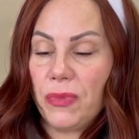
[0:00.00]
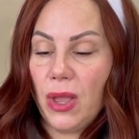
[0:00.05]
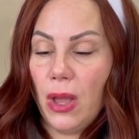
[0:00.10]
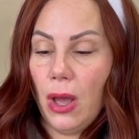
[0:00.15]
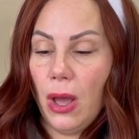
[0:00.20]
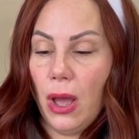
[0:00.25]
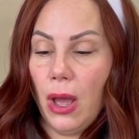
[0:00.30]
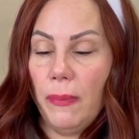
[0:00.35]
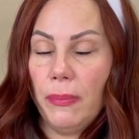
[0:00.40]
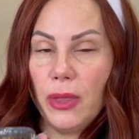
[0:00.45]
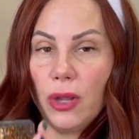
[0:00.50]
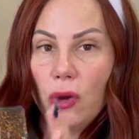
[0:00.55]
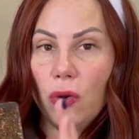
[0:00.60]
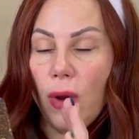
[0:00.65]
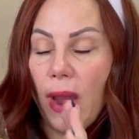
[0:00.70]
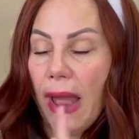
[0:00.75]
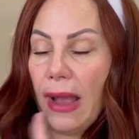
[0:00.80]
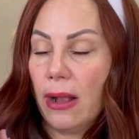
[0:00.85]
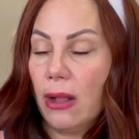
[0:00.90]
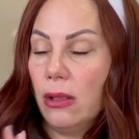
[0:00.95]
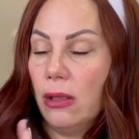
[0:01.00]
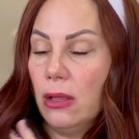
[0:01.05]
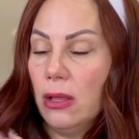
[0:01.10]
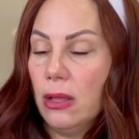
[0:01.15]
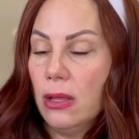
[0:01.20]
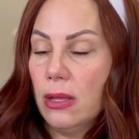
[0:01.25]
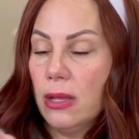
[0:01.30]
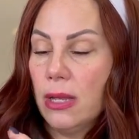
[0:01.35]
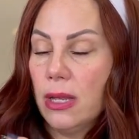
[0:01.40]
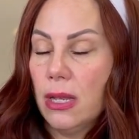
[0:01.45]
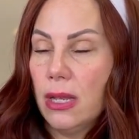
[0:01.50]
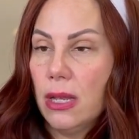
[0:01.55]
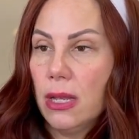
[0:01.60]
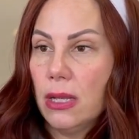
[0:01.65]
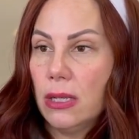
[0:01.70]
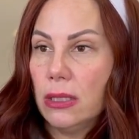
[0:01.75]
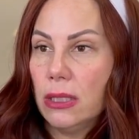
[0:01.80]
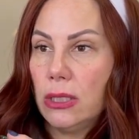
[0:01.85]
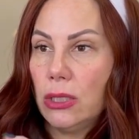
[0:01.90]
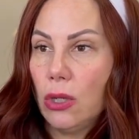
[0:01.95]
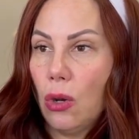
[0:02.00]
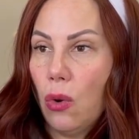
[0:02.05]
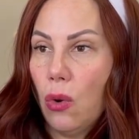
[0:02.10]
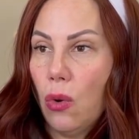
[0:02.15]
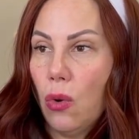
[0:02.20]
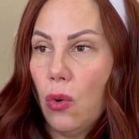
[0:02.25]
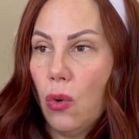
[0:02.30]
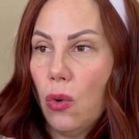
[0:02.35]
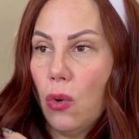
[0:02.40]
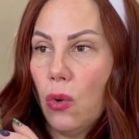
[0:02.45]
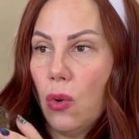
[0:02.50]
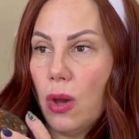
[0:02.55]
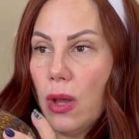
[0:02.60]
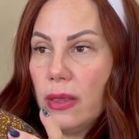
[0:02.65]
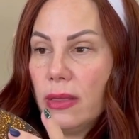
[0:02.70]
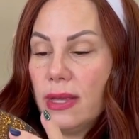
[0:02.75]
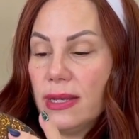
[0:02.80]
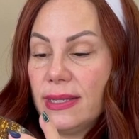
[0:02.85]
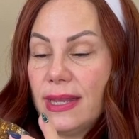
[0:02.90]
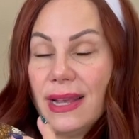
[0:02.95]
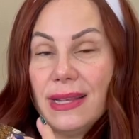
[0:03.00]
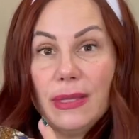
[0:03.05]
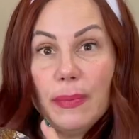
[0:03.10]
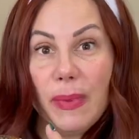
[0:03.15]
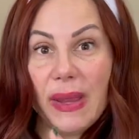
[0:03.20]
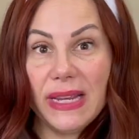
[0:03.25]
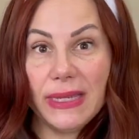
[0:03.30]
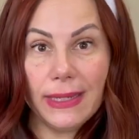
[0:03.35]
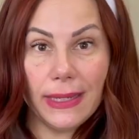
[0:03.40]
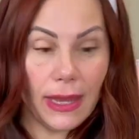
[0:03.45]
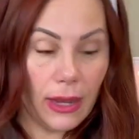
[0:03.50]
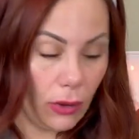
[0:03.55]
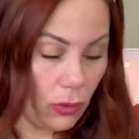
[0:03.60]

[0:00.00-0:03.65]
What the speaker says: the crackle. So this has a base again.